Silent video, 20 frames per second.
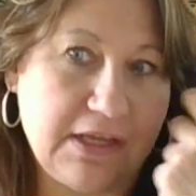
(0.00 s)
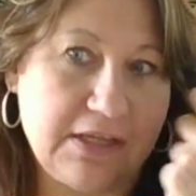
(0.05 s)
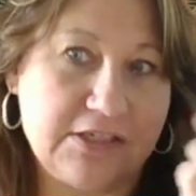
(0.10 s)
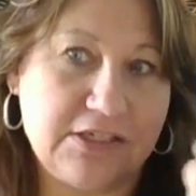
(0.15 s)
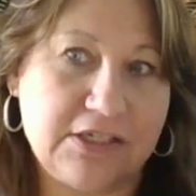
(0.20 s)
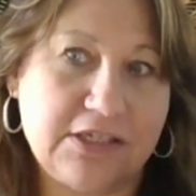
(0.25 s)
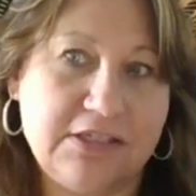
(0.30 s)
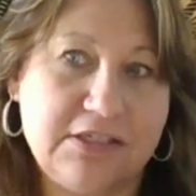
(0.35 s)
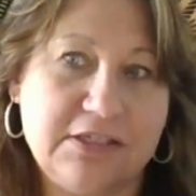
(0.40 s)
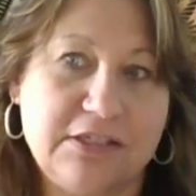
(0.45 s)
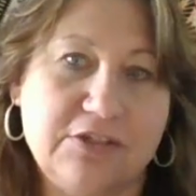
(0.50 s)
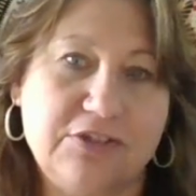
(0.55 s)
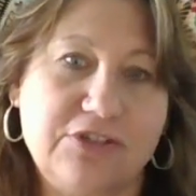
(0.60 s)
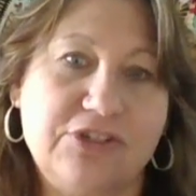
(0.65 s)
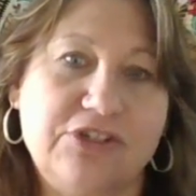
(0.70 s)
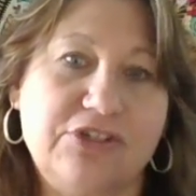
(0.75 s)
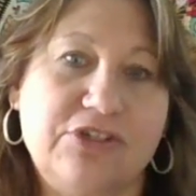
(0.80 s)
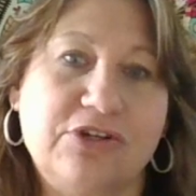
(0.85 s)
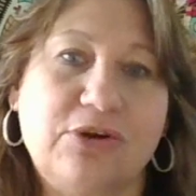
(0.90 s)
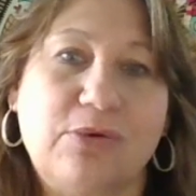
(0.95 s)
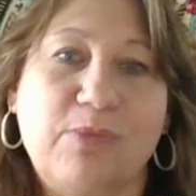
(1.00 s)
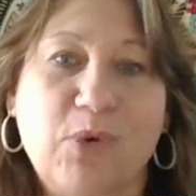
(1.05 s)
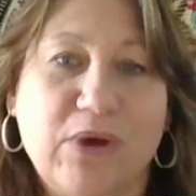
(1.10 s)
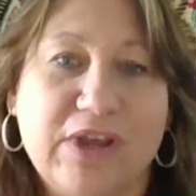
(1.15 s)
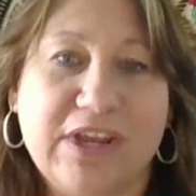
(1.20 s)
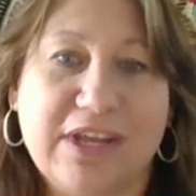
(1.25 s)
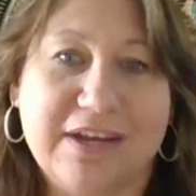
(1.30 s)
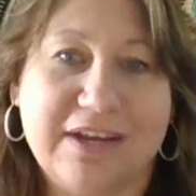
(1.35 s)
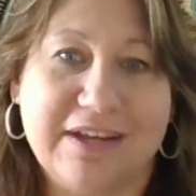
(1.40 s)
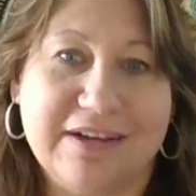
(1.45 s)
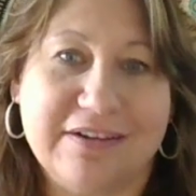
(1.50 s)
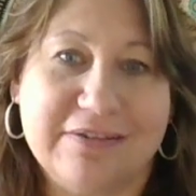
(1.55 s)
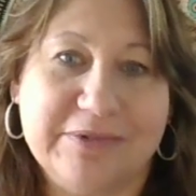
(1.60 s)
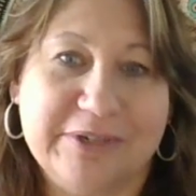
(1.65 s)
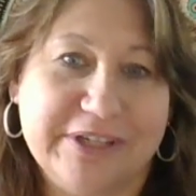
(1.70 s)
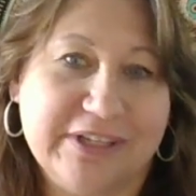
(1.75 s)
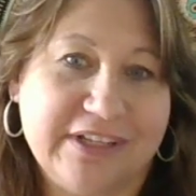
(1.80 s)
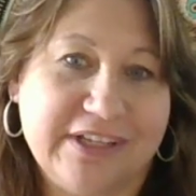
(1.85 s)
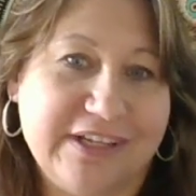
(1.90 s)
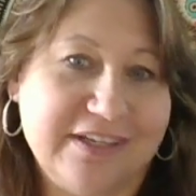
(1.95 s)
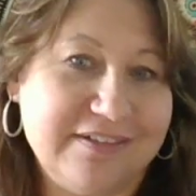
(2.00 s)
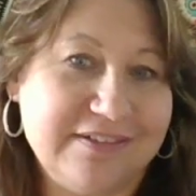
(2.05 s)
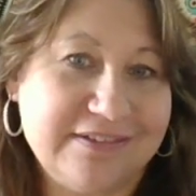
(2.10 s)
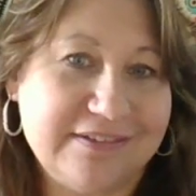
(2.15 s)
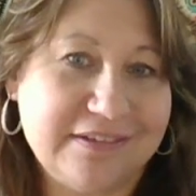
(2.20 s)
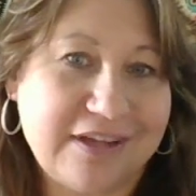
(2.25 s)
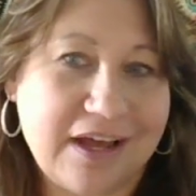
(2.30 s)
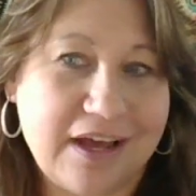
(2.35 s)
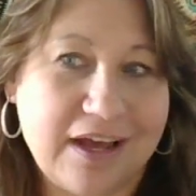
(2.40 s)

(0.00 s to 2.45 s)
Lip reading: there's just no point in it, really.